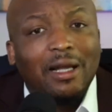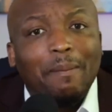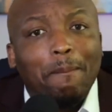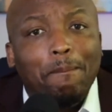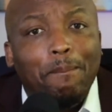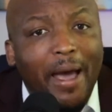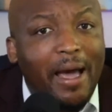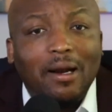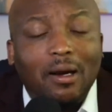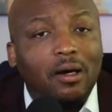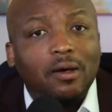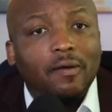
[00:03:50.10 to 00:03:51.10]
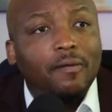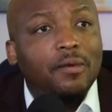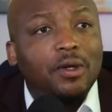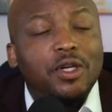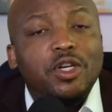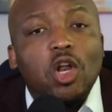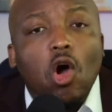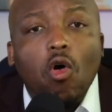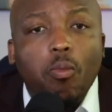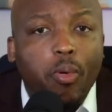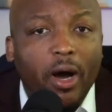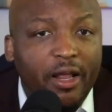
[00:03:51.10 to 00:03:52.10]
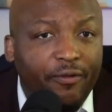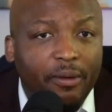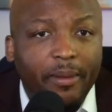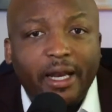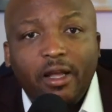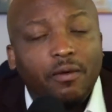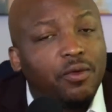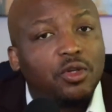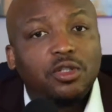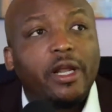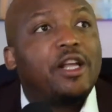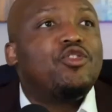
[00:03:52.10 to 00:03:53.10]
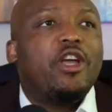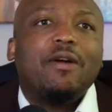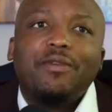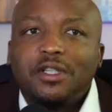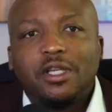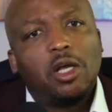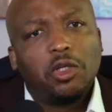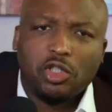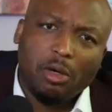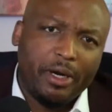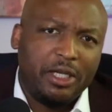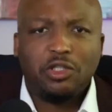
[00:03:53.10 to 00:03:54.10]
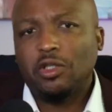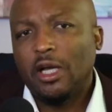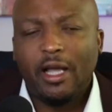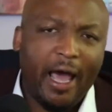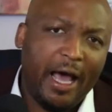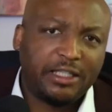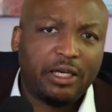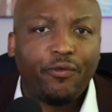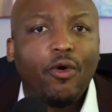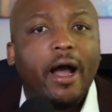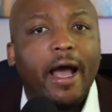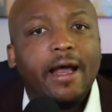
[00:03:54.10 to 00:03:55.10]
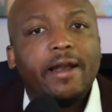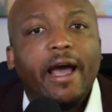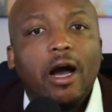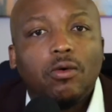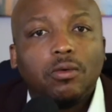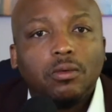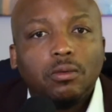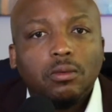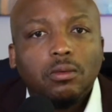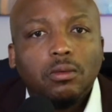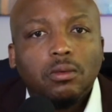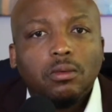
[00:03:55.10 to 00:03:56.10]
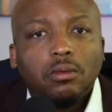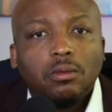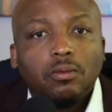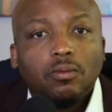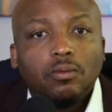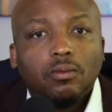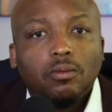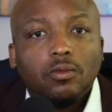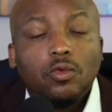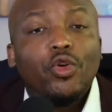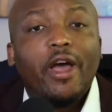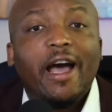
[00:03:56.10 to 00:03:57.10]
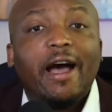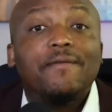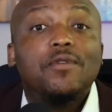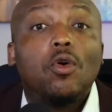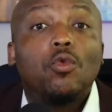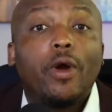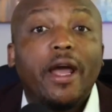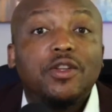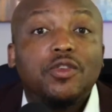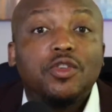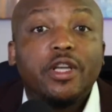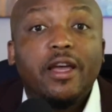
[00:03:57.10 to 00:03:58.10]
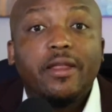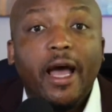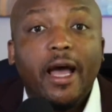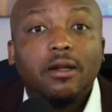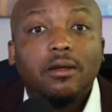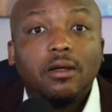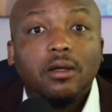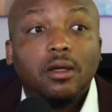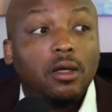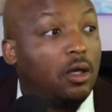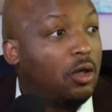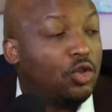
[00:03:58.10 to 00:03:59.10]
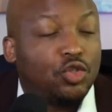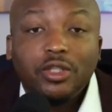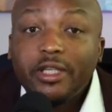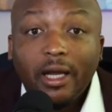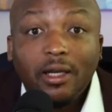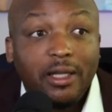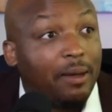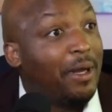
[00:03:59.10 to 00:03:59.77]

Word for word: better nobody from any of those states should ever say somebody's asking for a handout you have no right to say that because you're telling them